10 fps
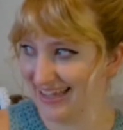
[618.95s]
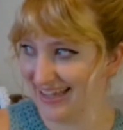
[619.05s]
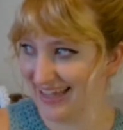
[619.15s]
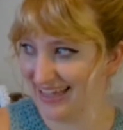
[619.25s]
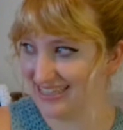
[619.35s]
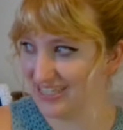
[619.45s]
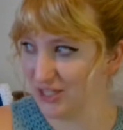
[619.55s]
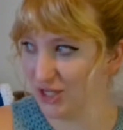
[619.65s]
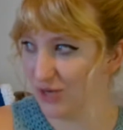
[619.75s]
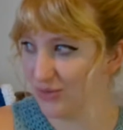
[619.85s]
and,
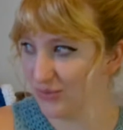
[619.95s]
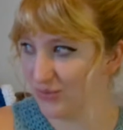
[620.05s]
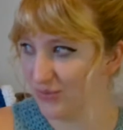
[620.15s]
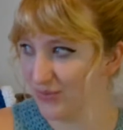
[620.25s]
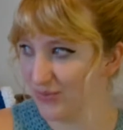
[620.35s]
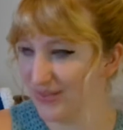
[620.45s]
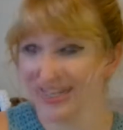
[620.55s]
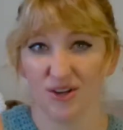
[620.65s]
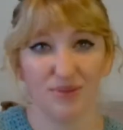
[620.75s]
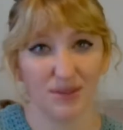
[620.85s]

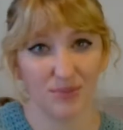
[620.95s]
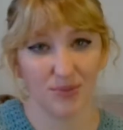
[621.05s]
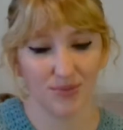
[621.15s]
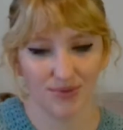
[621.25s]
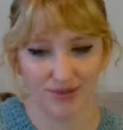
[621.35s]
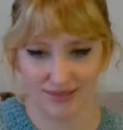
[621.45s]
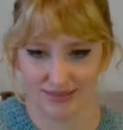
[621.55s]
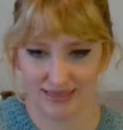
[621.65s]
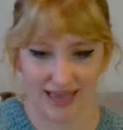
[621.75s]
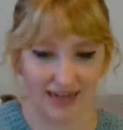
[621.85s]
kill people?
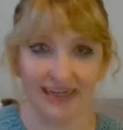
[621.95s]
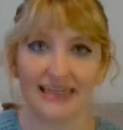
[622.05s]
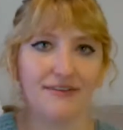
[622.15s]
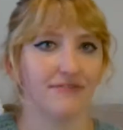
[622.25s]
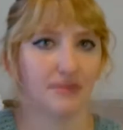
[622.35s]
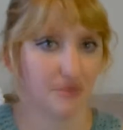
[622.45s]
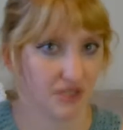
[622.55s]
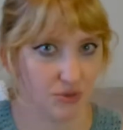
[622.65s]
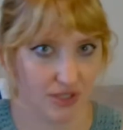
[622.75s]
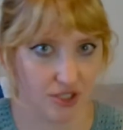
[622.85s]
How did he flip the
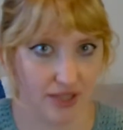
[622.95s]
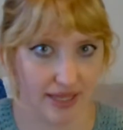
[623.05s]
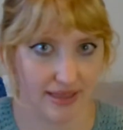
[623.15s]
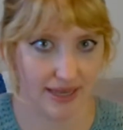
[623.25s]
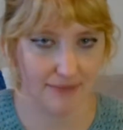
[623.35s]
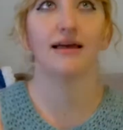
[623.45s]
switch like that?